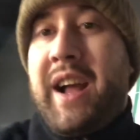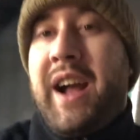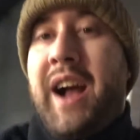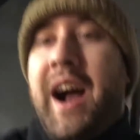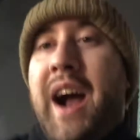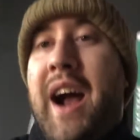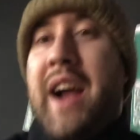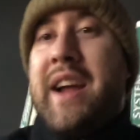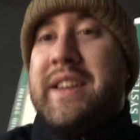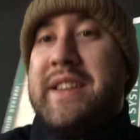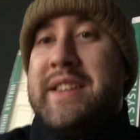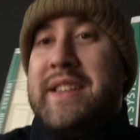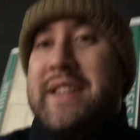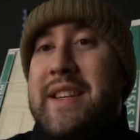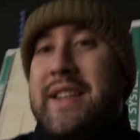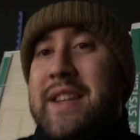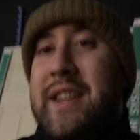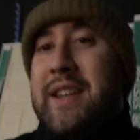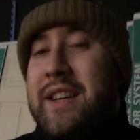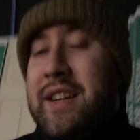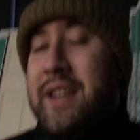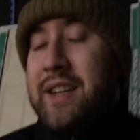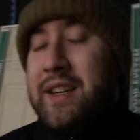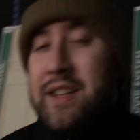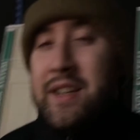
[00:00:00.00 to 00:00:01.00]

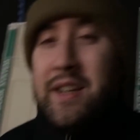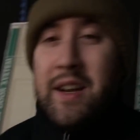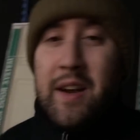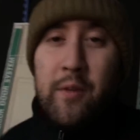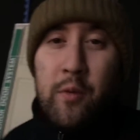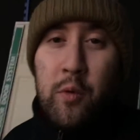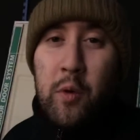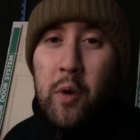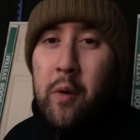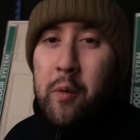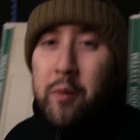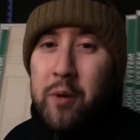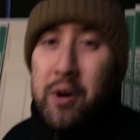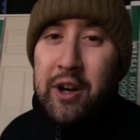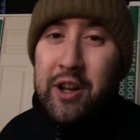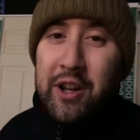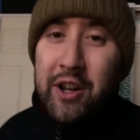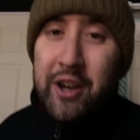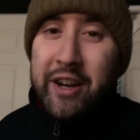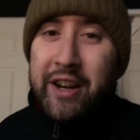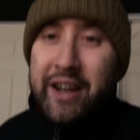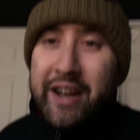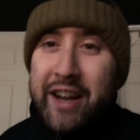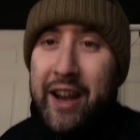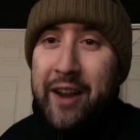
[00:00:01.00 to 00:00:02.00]
idea of what we're
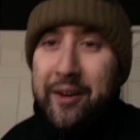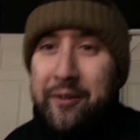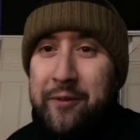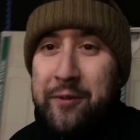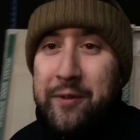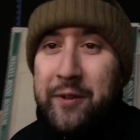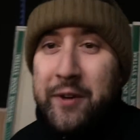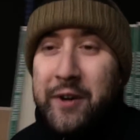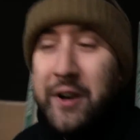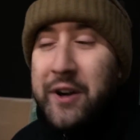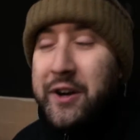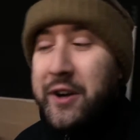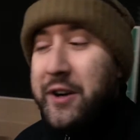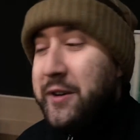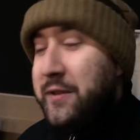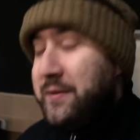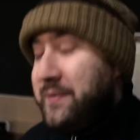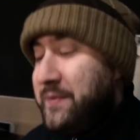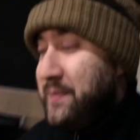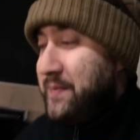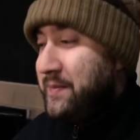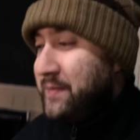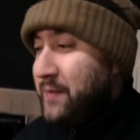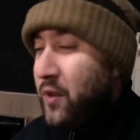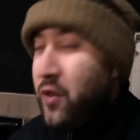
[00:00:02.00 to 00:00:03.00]
looking at for
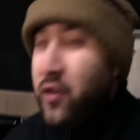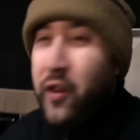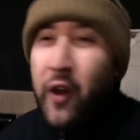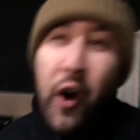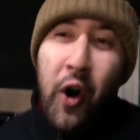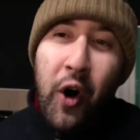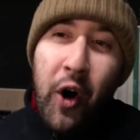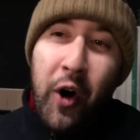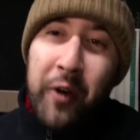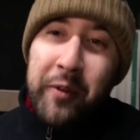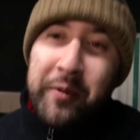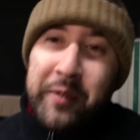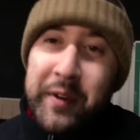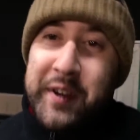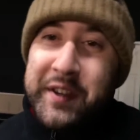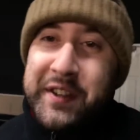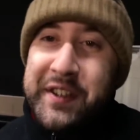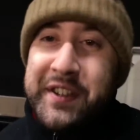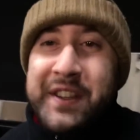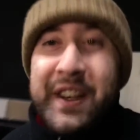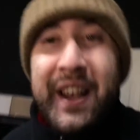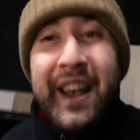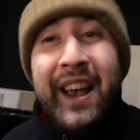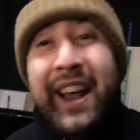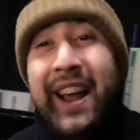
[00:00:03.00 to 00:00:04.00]
the
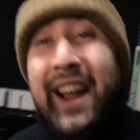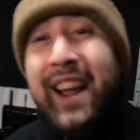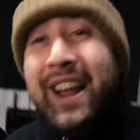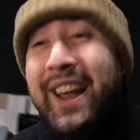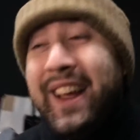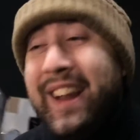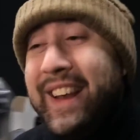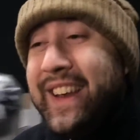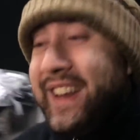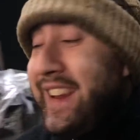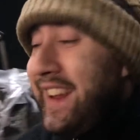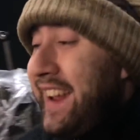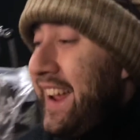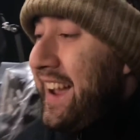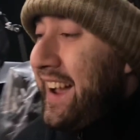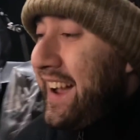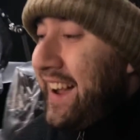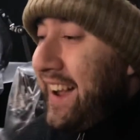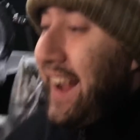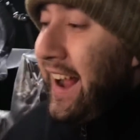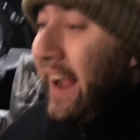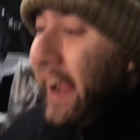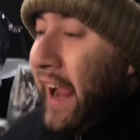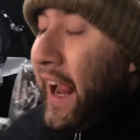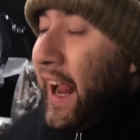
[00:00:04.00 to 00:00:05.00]
office. And
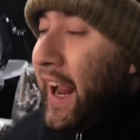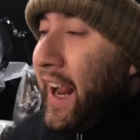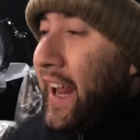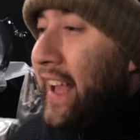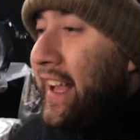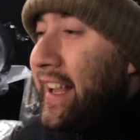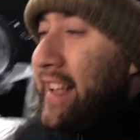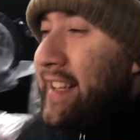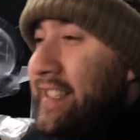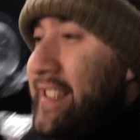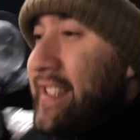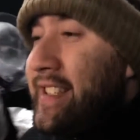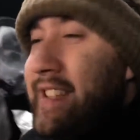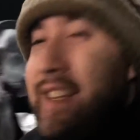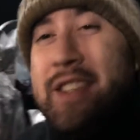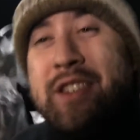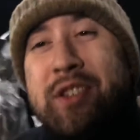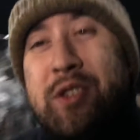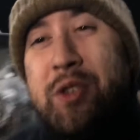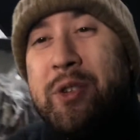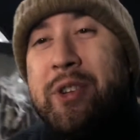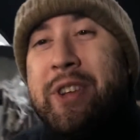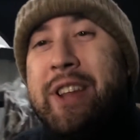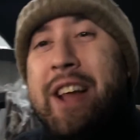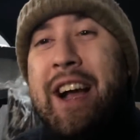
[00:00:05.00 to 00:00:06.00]
yeah, it's
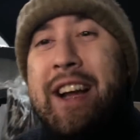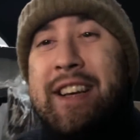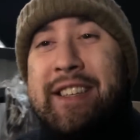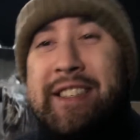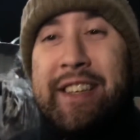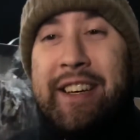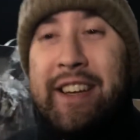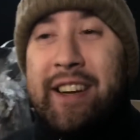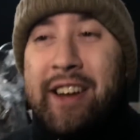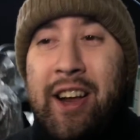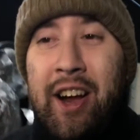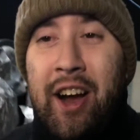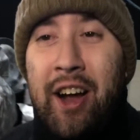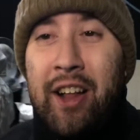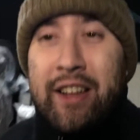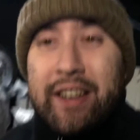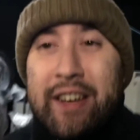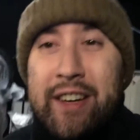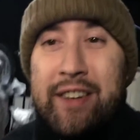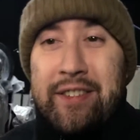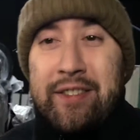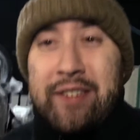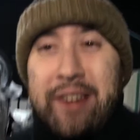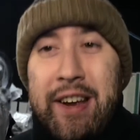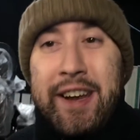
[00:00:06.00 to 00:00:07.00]
a relaxing
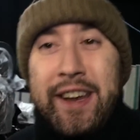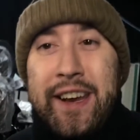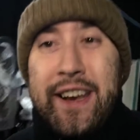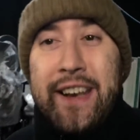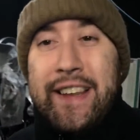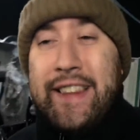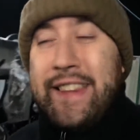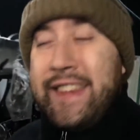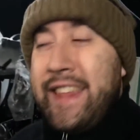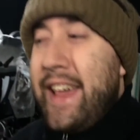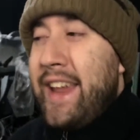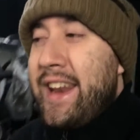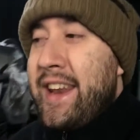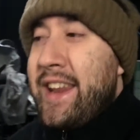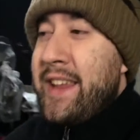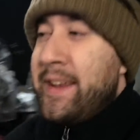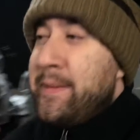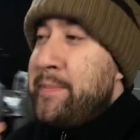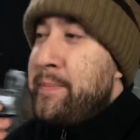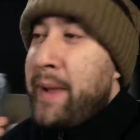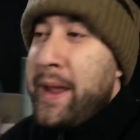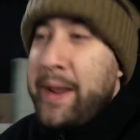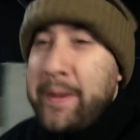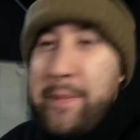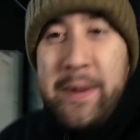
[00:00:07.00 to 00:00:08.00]
color, right? That it
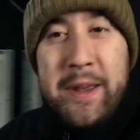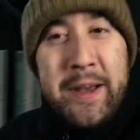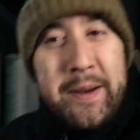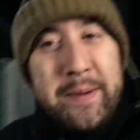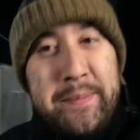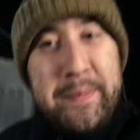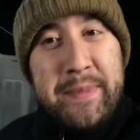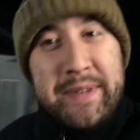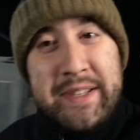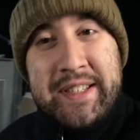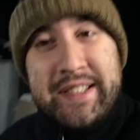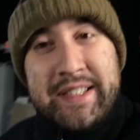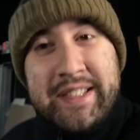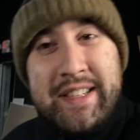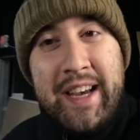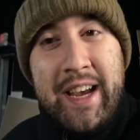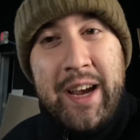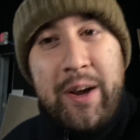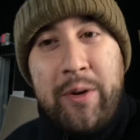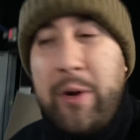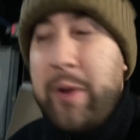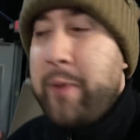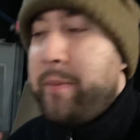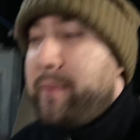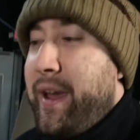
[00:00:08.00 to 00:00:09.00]
may be a
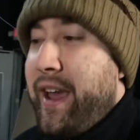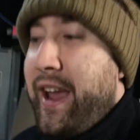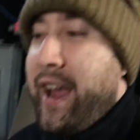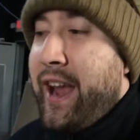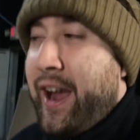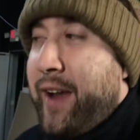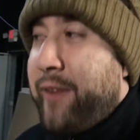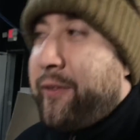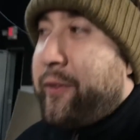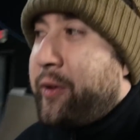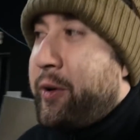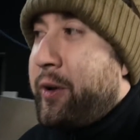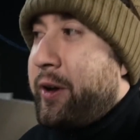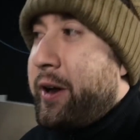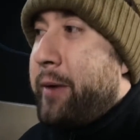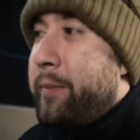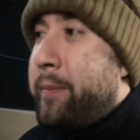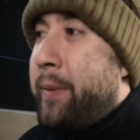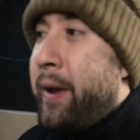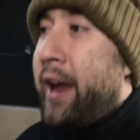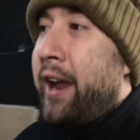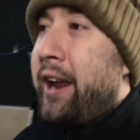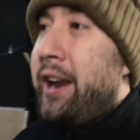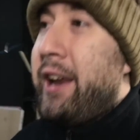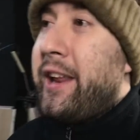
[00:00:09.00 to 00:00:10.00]
mistake. We may have to
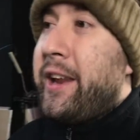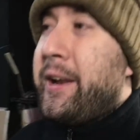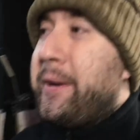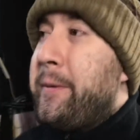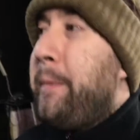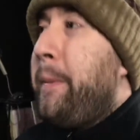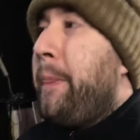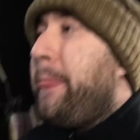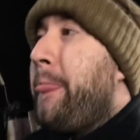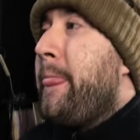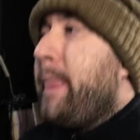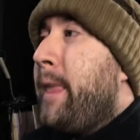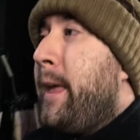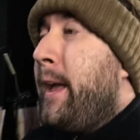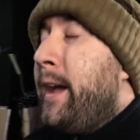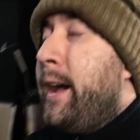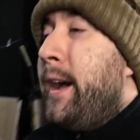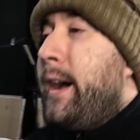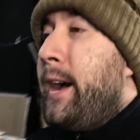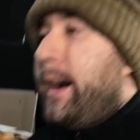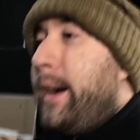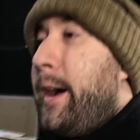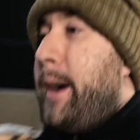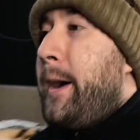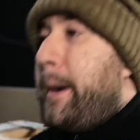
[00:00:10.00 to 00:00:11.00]
repaint it.
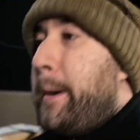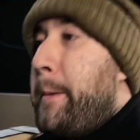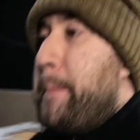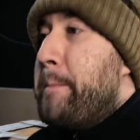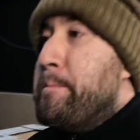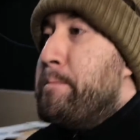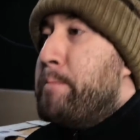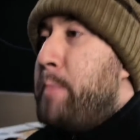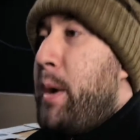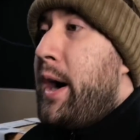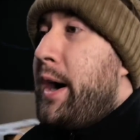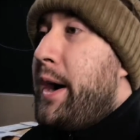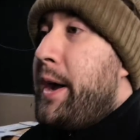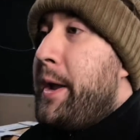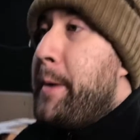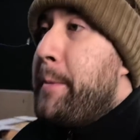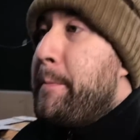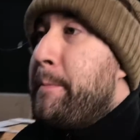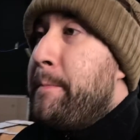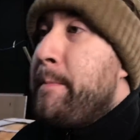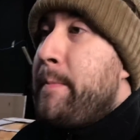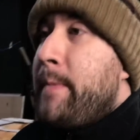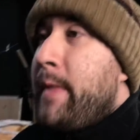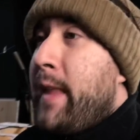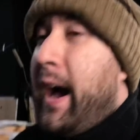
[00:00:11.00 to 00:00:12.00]
But
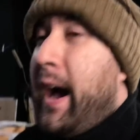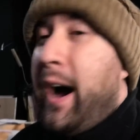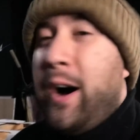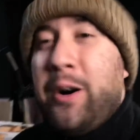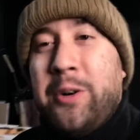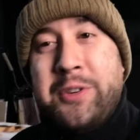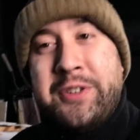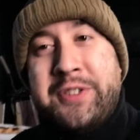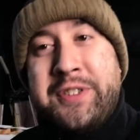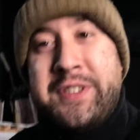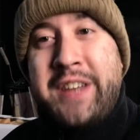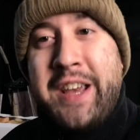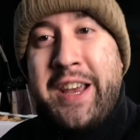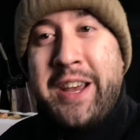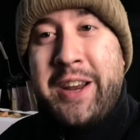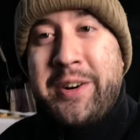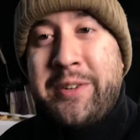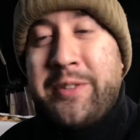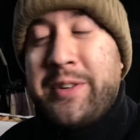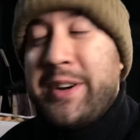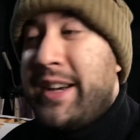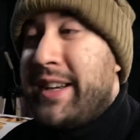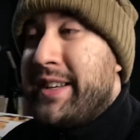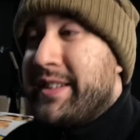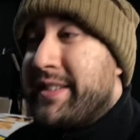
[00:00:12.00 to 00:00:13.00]
I was taking a
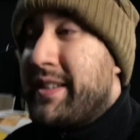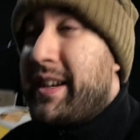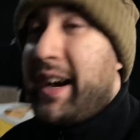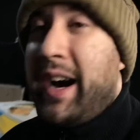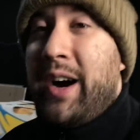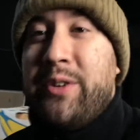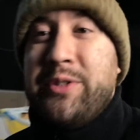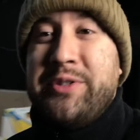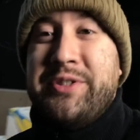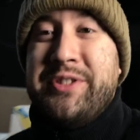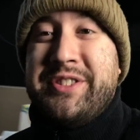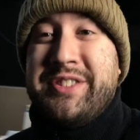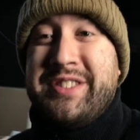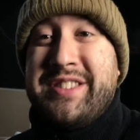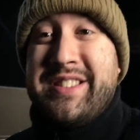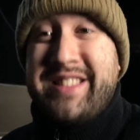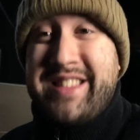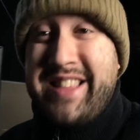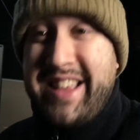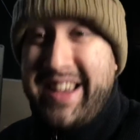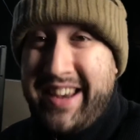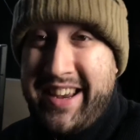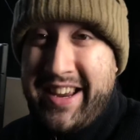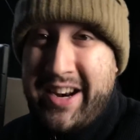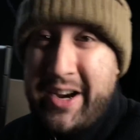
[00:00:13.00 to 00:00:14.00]
risk. I was
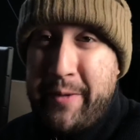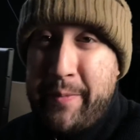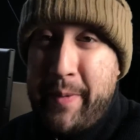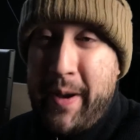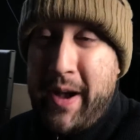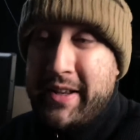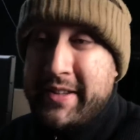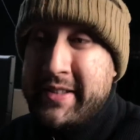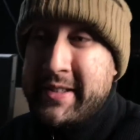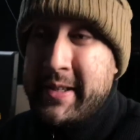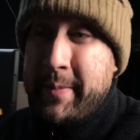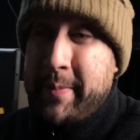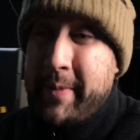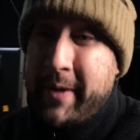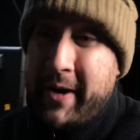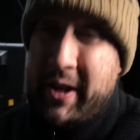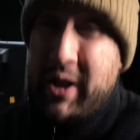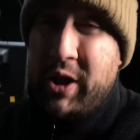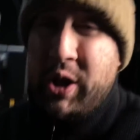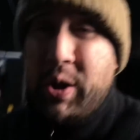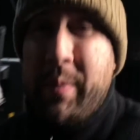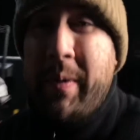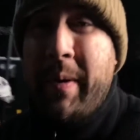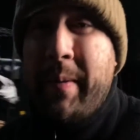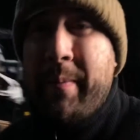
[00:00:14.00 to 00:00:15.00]
thinking about something a
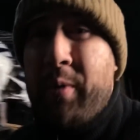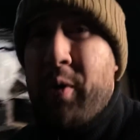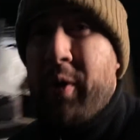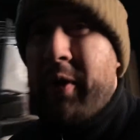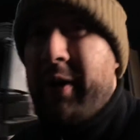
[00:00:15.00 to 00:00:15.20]
little bit more